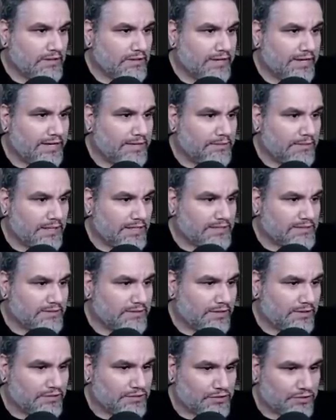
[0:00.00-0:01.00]
Okay, your
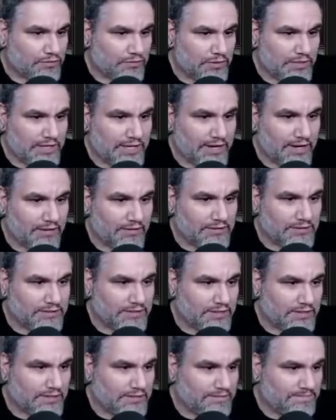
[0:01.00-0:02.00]
Blasto now has 3
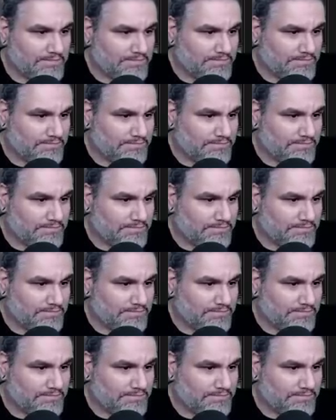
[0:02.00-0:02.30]
counters on it.